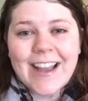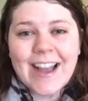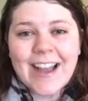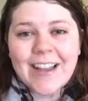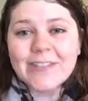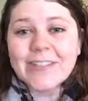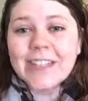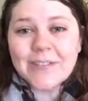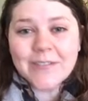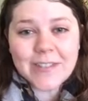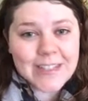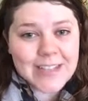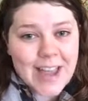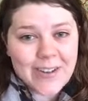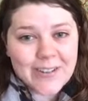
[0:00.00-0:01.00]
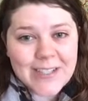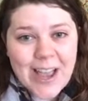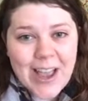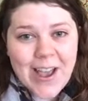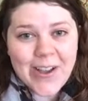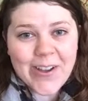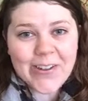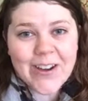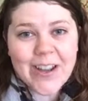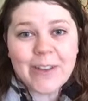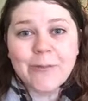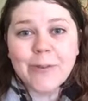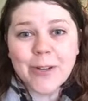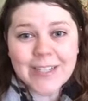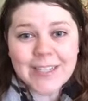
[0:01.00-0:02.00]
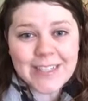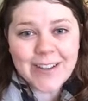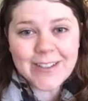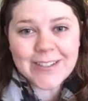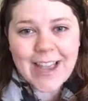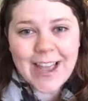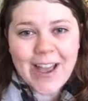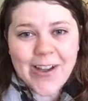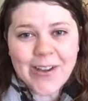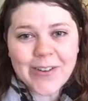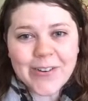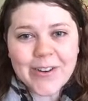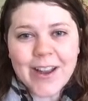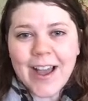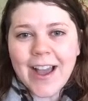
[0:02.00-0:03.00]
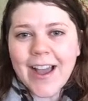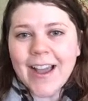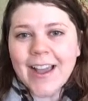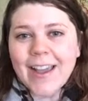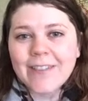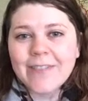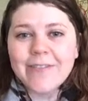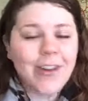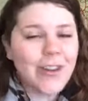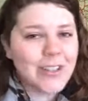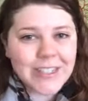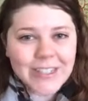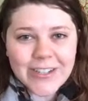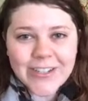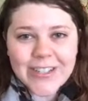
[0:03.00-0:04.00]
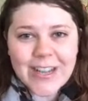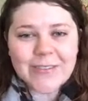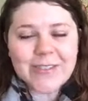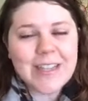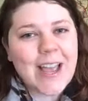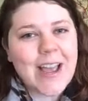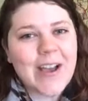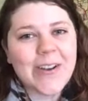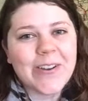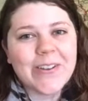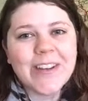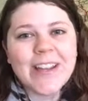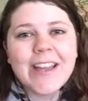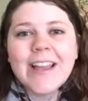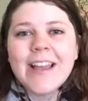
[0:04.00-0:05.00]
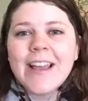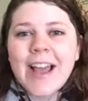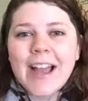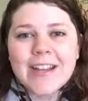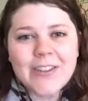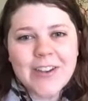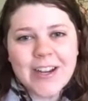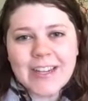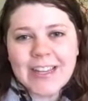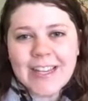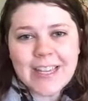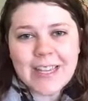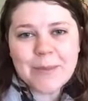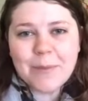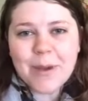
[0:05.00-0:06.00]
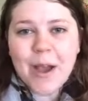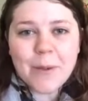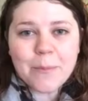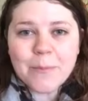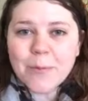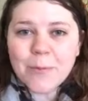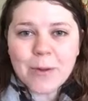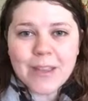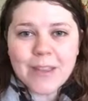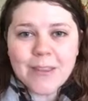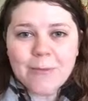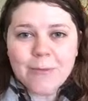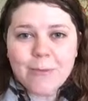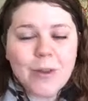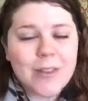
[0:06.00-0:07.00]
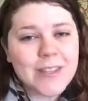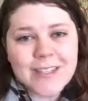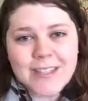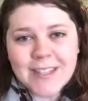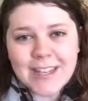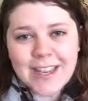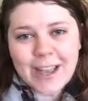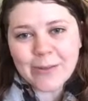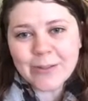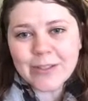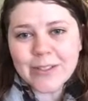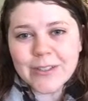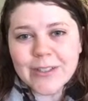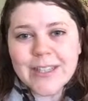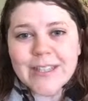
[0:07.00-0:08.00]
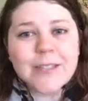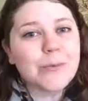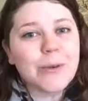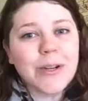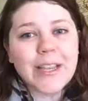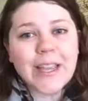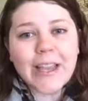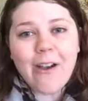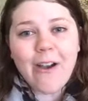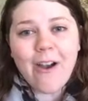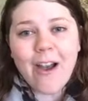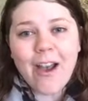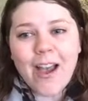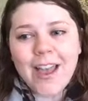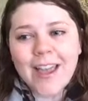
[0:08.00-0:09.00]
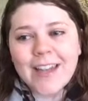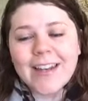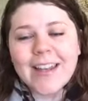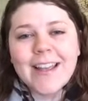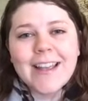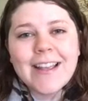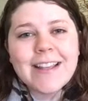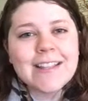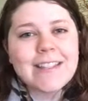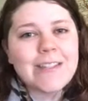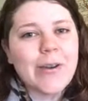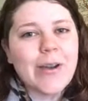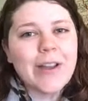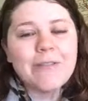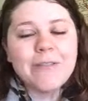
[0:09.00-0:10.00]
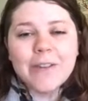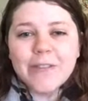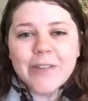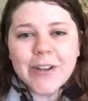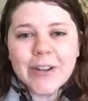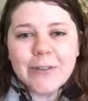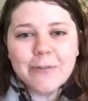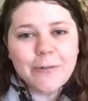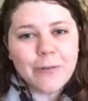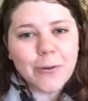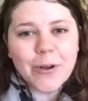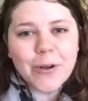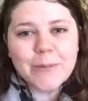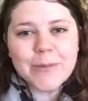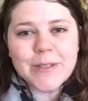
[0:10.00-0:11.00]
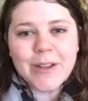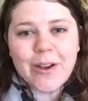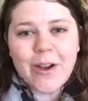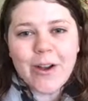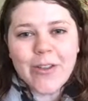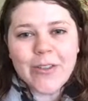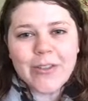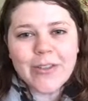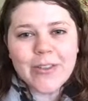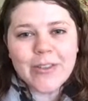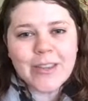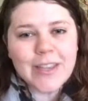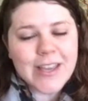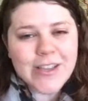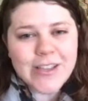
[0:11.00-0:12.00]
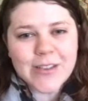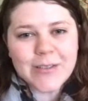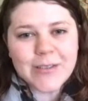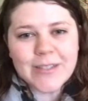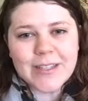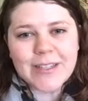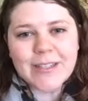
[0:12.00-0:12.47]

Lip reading: I've lived downtown, I've worked downtown, I've volunteered downtown. I try to keep up with what the city council is working on. So I feel very informed on the issues